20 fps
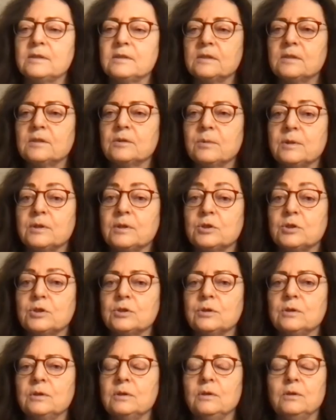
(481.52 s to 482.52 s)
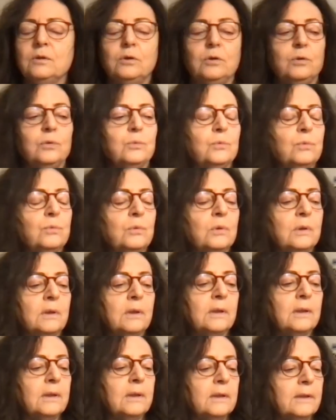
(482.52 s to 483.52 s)
this question anew
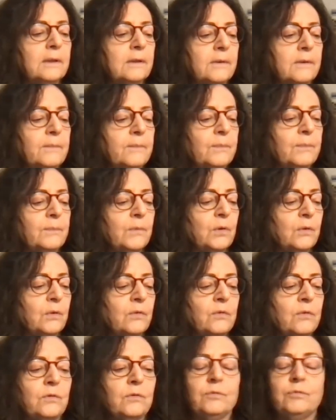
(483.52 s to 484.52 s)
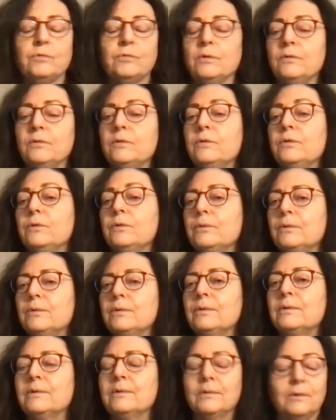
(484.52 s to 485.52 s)
um, on the front
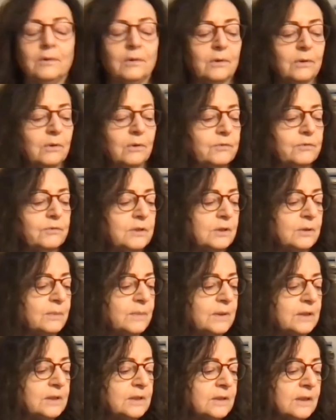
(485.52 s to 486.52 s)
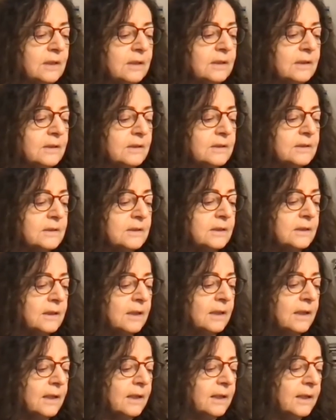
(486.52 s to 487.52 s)
door of cinema studies.
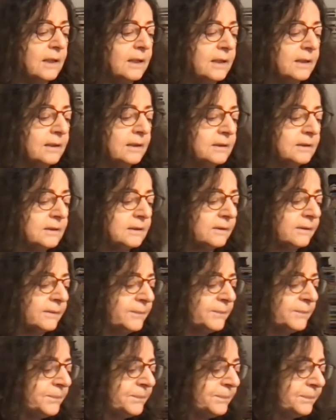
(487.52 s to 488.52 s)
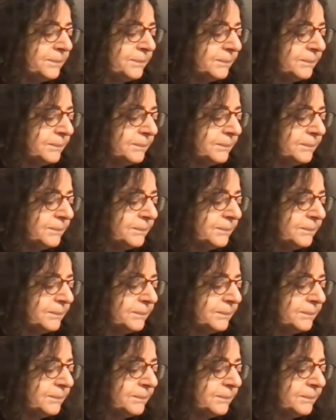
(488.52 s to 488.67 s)
And um,